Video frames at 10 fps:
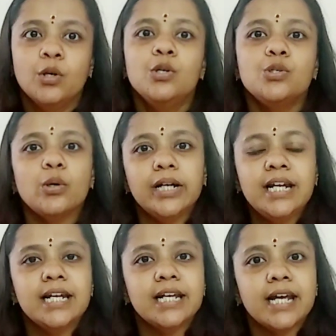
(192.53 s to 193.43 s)
So it
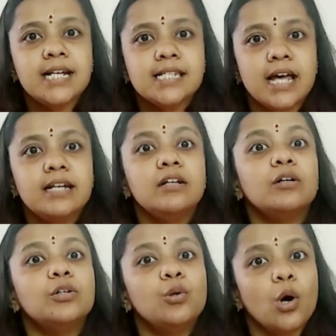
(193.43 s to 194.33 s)
indicates that
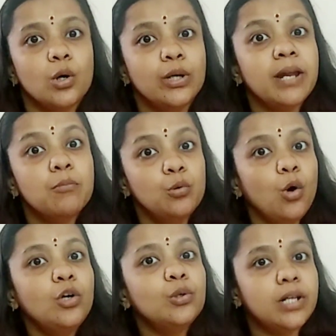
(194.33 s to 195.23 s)
you can move
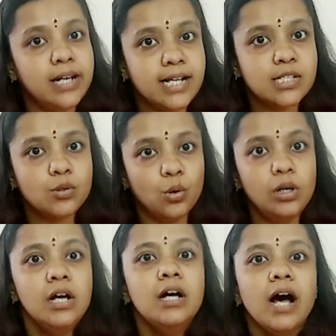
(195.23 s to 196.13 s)
on to the next goal
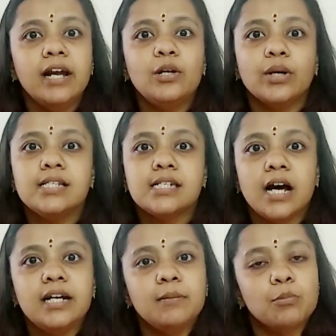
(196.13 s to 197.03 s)
and you can
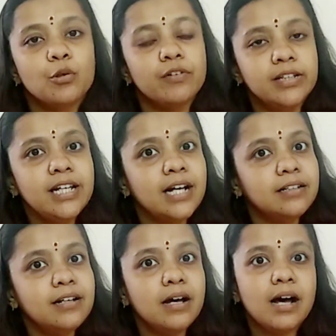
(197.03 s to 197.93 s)
start improving the
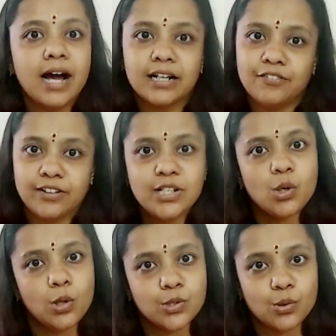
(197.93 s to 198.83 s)
other activities
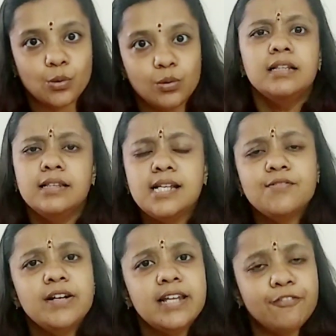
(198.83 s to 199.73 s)
also. This
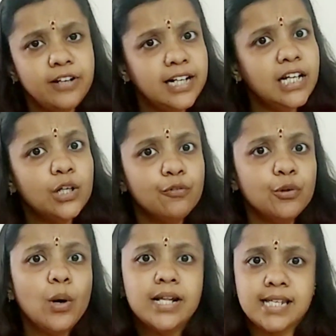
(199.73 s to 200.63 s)
will definitely give
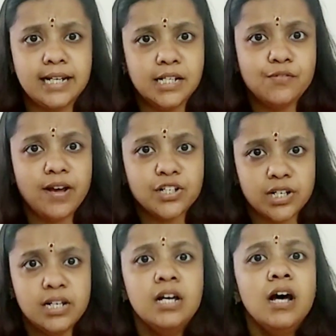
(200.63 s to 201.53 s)
you a
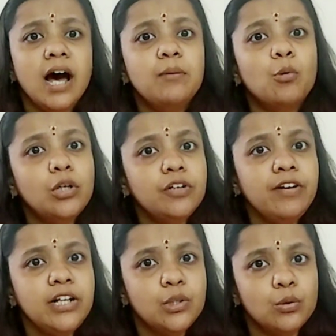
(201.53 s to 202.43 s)
satisfaction and
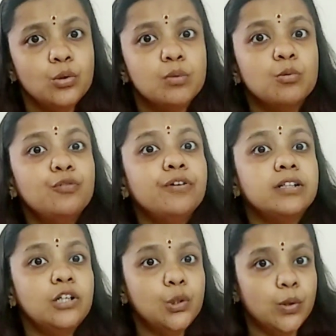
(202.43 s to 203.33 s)
motivate you to move
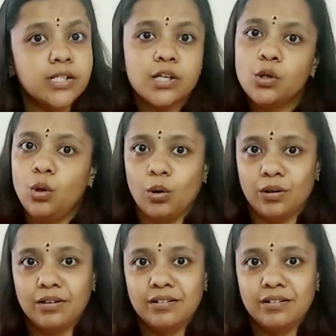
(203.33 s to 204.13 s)
further towards your goal.